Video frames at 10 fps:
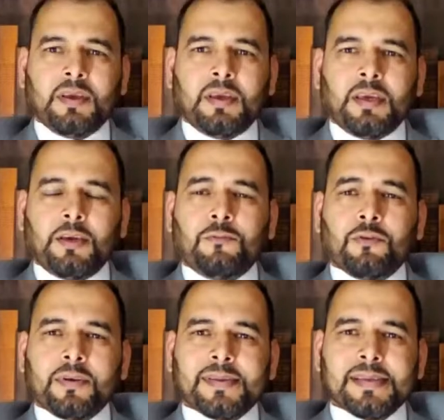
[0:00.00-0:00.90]
If your
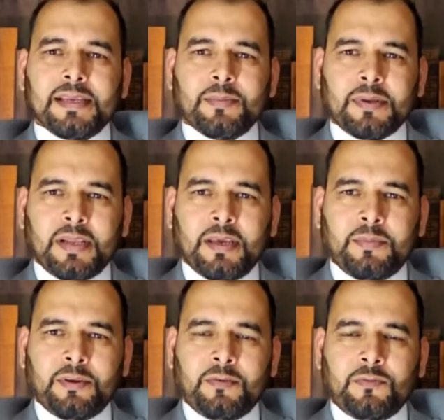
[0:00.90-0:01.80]
asylum claim
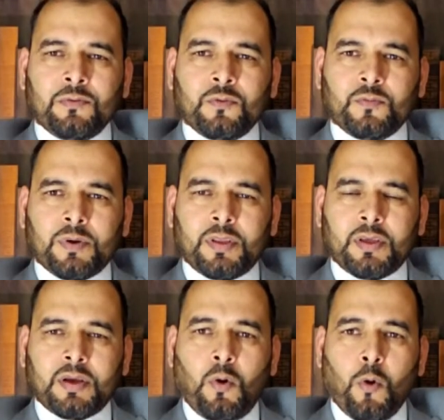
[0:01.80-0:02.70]
refused by
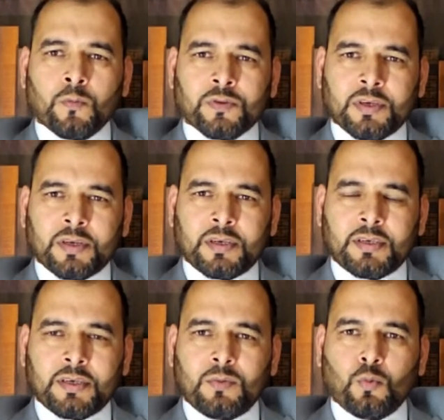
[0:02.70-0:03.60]
the Home
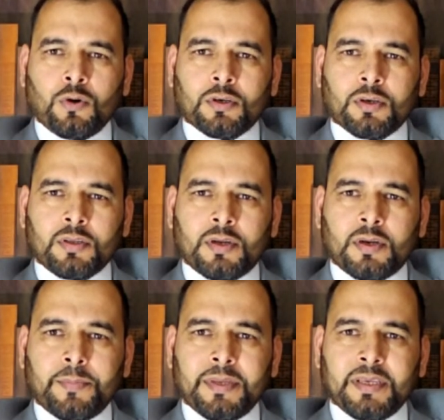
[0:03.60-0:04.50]
Secretary, what are the
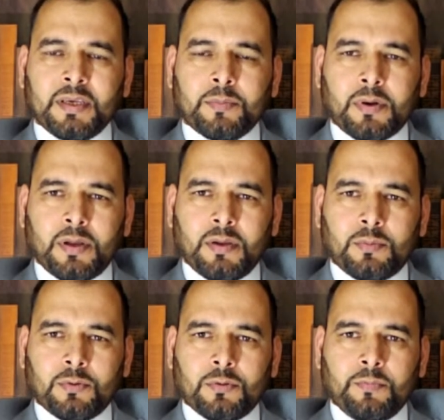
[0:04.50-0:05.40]
remedy
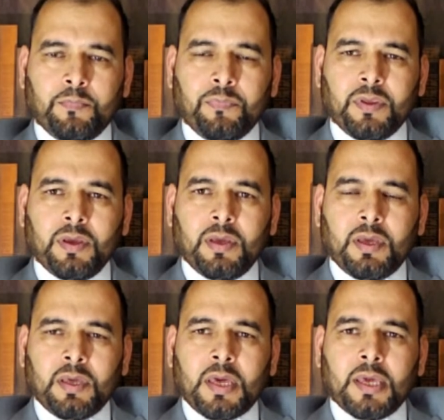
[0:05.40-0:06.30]
available?
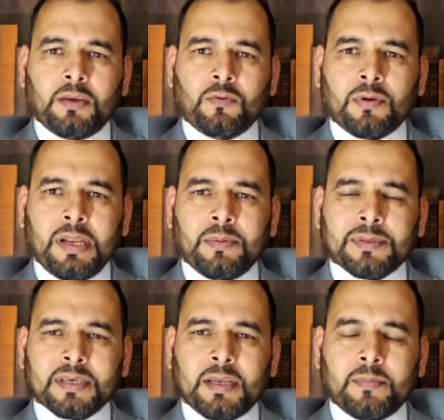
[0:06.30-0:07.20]
Can you claim
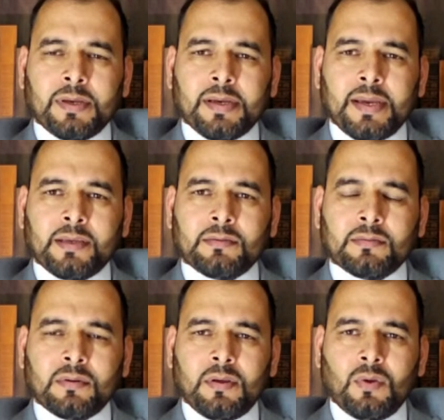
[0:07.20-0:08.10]
asylum again?
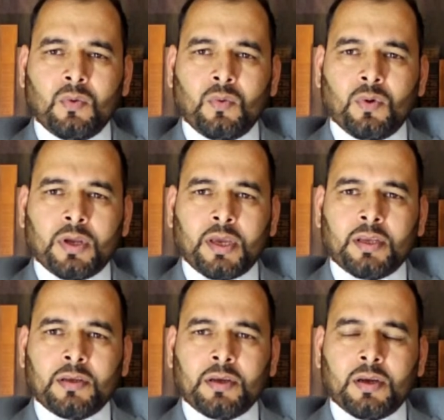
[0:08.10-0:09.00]
Or
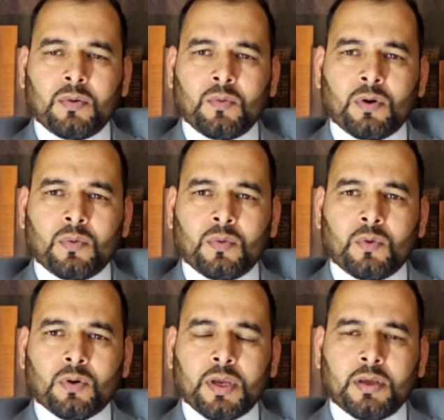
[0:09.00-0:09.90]
can
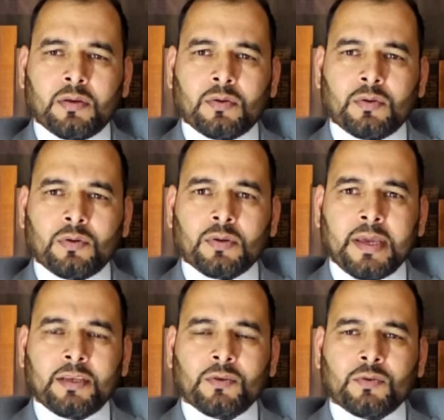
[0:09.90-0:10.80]

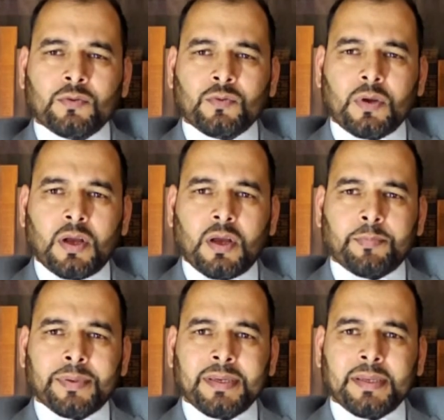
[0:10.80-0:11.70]
you do
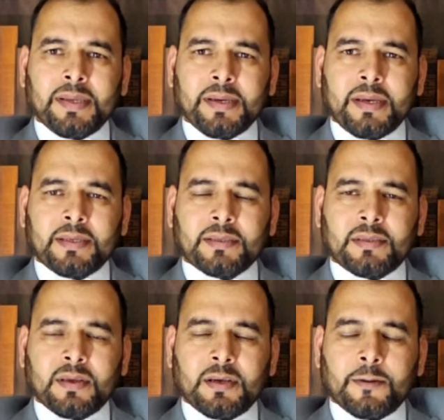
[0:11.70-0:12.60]
appeal
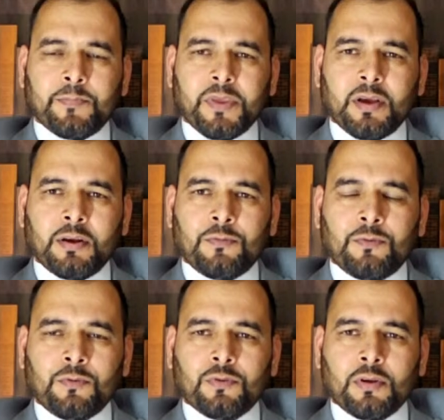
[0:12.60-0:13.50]
against the
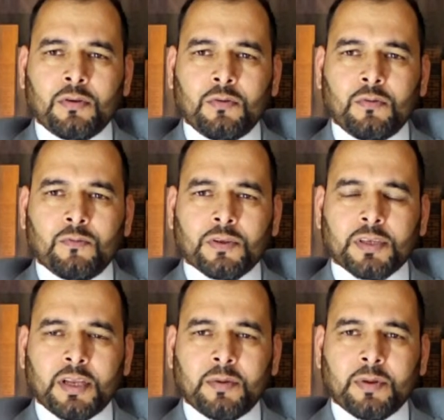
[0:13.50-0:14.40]
refusal of
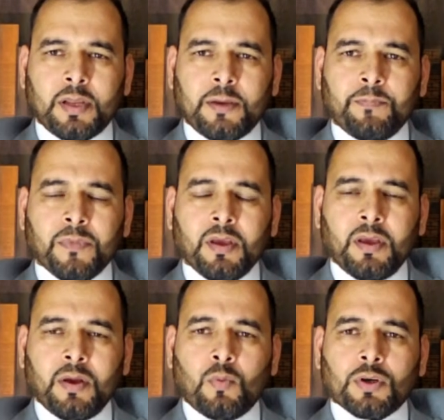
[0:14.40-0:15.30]
asylum claim?
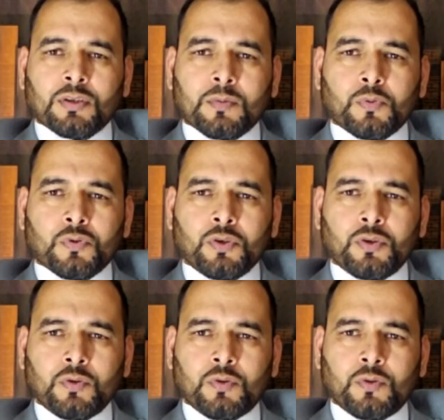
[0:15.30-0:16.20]
What is the
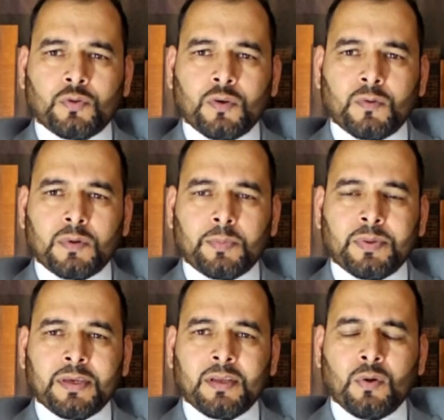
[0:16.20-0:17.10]
procedure to do an
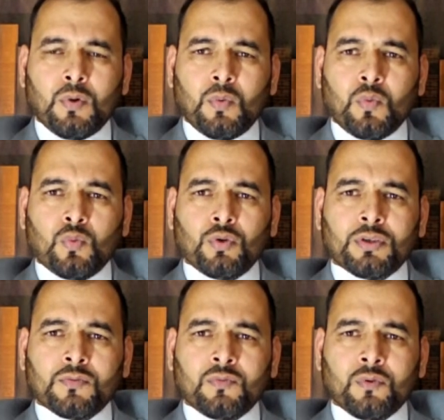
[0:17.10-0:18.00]
appeal?
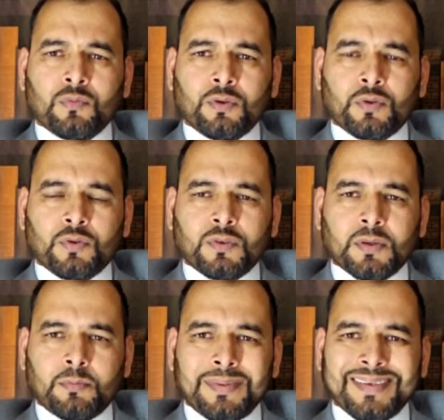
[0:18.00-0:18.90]
Which form you should
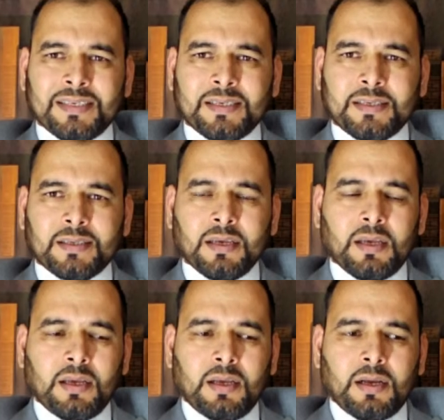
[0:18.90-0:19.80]
submit it?
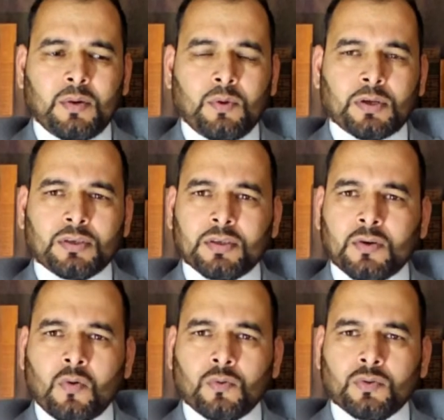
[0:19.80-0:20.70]
What is the
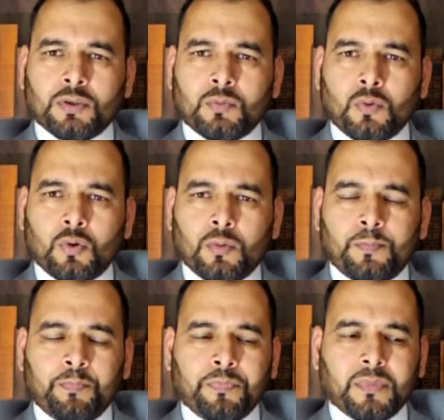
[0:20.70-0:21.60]
cost involved?
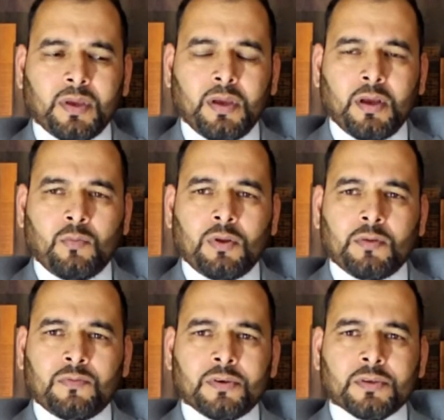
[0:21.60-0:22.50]
Well,
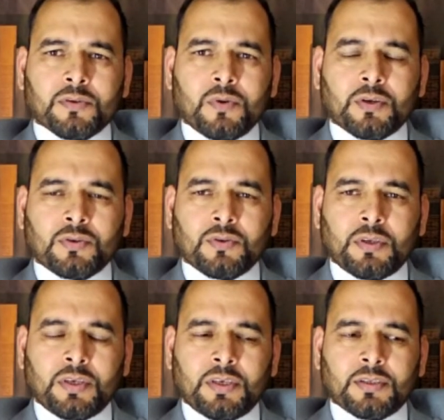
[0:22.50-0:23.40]
the first question
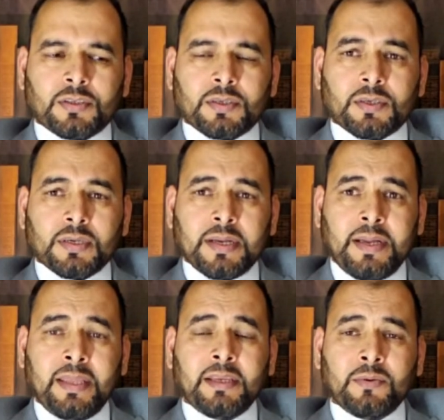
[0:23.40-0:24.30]
is,
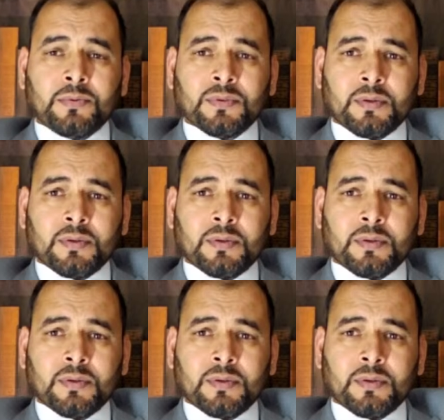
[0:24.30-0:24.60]
can you